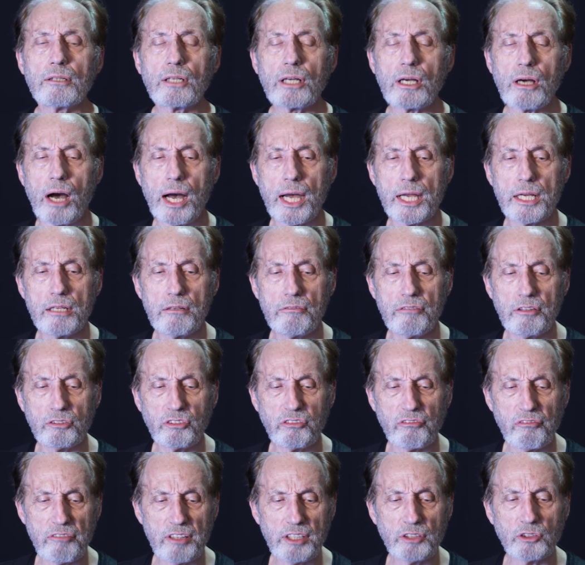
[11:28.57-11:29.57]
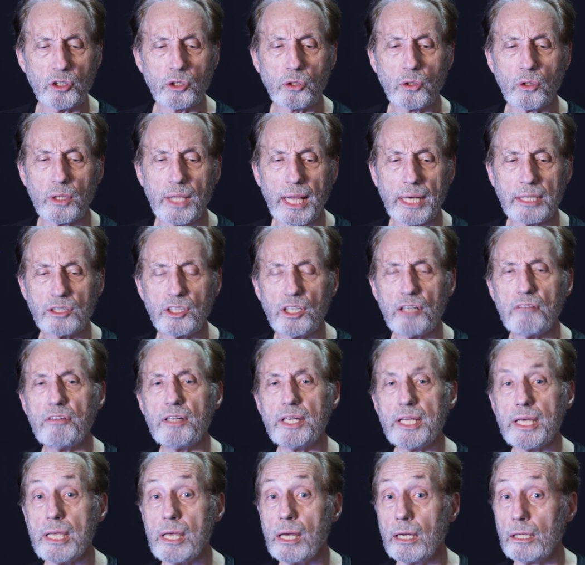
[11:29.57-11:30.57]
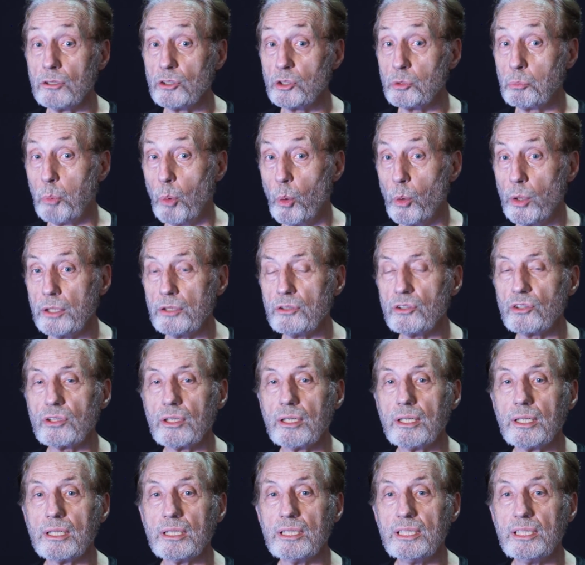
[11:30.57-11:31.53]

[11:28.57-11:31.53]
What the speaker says: kind of a physical activity, sports,